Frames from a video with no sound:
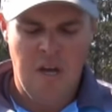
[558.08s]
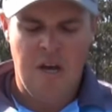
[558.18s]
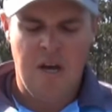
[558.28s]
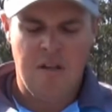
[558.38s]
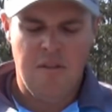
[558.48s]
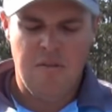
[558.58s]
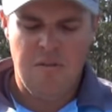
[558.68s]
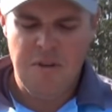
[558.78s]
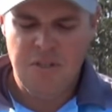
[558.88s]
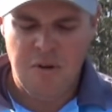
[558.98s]
the
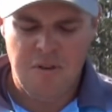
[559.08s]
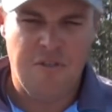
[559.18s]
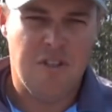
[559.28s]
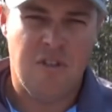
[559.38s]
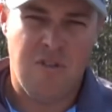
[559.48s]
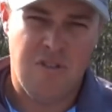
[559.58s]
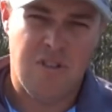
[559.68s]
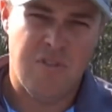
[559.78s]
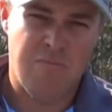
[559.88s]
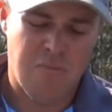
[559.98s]
best way to fish this is
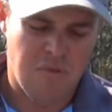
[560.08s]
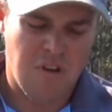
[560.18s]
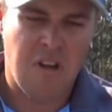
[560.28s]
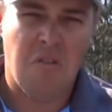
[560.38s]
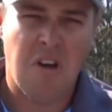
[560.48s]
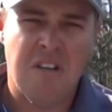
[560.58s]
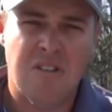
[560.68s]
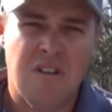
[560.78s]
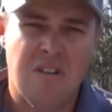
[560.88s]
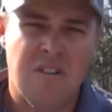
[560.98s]
just
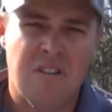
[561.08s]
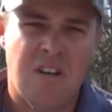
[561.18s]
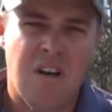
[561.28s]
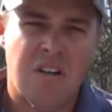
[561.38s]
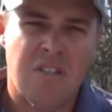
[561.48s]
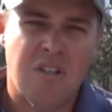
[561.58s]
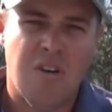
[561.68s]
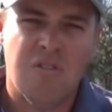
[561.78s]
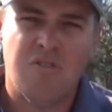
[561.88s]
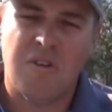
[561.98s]
cast it into the target
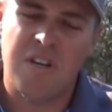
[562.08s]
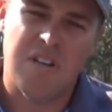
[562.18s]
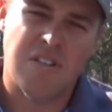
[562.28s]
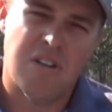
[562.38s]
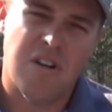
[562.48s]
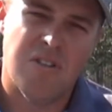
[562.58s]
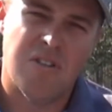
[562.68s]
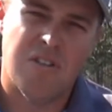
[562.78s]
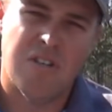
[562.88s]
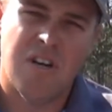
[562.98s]
zone, try to get it as
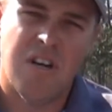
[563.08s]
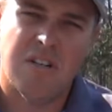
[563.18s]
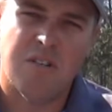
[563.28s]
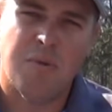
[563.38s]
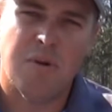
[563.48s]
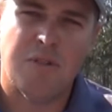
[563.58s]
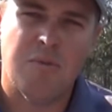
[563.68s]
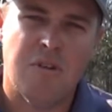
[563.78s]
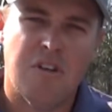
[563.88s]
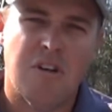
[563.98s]
close to the target as
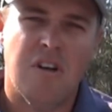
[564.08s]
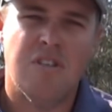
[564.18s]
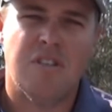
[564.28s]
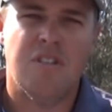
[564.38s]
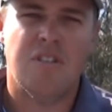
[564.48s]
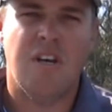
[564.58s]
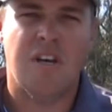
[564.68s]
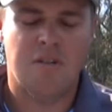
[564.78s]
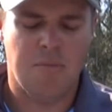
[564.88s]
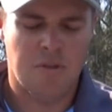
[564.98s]
possible, close to the
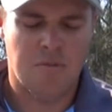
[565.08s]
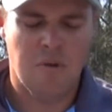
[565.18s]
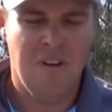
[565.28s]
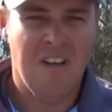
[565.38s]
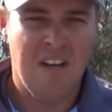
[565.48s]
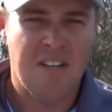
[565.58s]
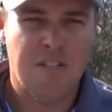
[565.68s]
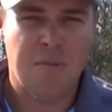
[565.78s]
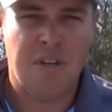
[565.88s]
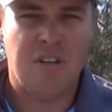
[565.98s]
snag as possible, and
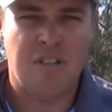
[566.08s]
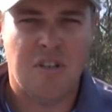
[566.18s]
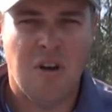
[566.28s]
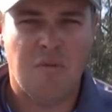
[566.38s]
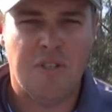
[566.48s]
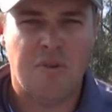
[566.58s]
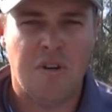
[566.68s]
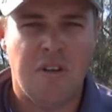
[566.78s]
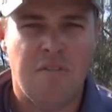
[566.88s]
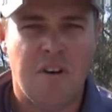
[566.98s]
just begin a slow
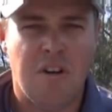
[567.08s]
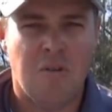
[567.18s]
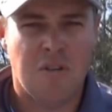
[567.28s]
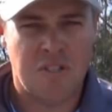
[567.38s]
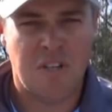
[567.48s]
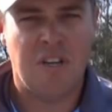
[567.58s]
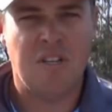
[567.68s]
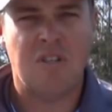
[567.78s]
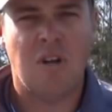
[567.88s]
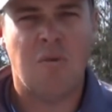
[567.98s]
retrieve, a nice
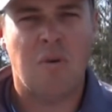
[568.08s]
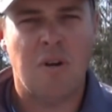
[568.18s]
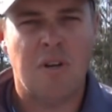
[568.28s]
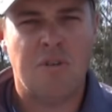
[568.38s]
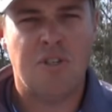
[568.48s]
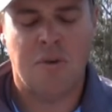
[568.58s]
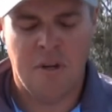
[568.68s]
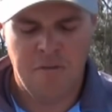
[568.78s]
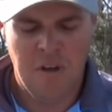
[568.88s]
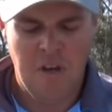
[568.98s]
steady slow rolling
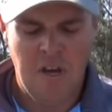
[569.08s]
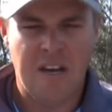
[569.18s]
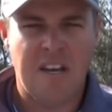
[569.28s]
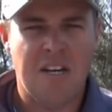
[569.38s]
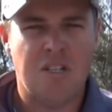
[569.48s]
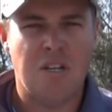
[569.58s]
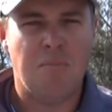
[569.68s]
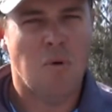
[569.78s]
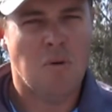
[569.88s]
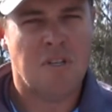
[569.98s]
retrieve, occasionally
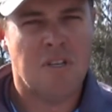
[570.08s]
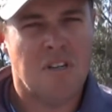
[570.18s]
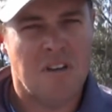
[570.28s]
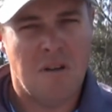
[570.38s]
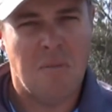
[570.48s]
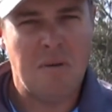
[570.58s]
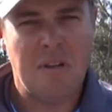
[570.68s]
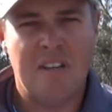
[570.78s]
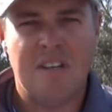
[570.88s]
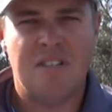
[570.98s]
pausing it and maybe
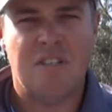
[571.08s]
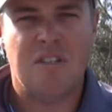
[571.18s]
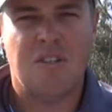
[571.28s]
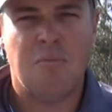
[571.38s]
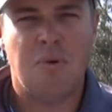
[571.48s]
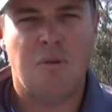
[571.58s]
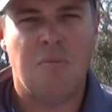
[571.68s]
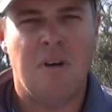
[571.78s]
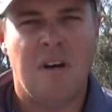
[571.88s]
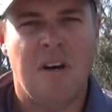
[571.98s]
letting it sink to the
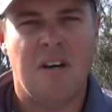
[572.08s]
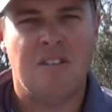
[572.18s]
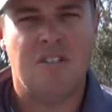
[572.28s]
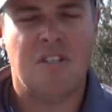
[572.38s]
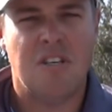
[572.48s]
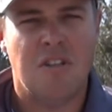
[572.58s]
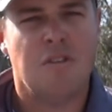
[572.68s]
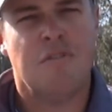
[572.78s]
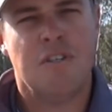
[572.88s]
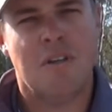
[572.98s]
bottom, just to get
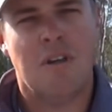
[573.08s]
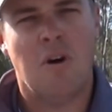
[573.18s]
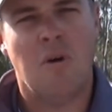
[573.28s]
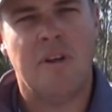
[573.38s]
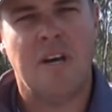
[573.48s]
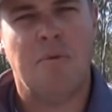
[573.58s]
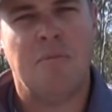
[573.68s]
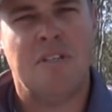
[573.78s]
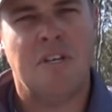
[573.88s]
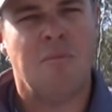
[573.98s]
those fish that are holding up a
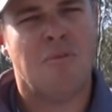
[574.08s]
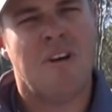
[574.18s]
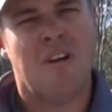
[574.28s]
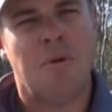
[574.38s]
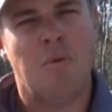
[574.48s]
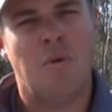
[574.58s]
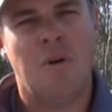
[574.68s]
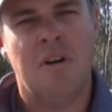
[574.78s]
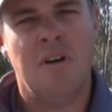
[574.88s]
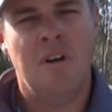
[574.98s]
bit deeper out a bit
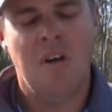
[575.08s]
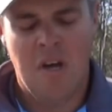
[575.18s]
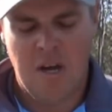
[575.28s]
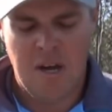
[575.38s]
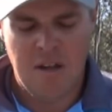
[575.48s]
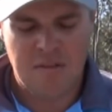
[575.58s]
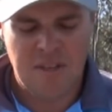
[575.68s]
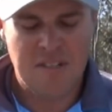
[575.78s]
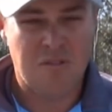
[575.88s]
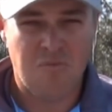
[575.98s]
wider.
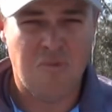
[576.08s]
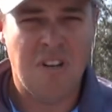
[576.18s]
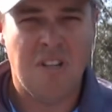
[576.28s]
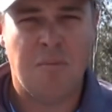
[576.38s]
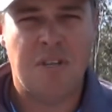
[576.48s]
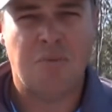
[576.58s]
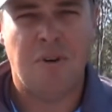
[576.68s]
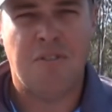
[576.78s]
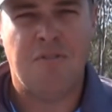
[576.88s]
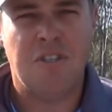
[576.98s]
That's really the best
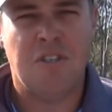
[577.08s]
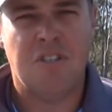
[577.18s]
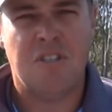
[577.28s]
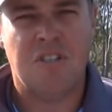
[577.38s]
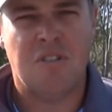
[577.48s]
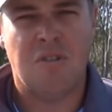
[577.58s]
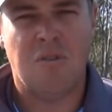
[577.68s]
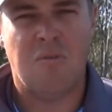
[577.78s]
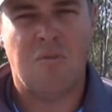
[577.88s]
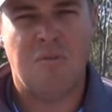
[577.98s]
way to fish it. It's a
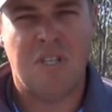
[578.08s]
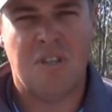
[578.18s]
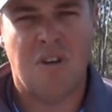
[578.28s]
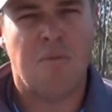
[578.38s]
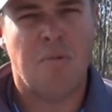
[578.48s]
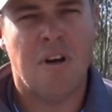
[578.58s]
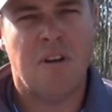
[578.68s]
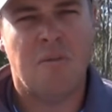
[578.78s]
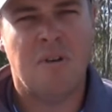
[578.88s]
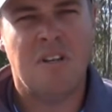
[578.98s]

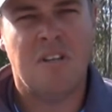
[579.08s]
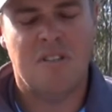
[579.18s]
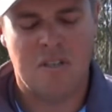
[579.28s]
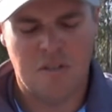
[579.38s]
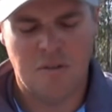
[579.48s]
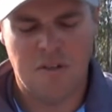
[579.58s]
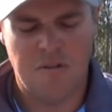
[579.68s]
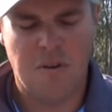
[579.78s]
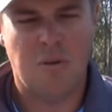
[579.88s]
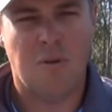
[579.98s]
no-brainer really. It's not
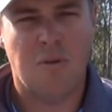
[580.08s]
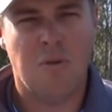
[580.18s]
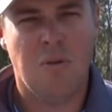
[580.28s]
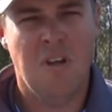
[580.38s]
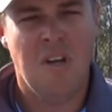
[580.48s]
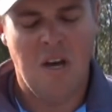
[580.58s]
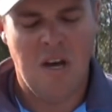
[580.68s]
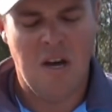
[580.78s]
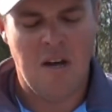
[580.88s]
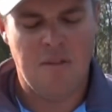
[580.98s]
difficult at all.
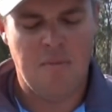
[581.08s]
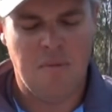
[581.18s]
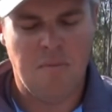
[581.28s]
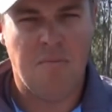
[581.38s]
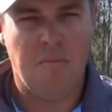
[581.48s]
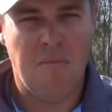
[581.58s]
The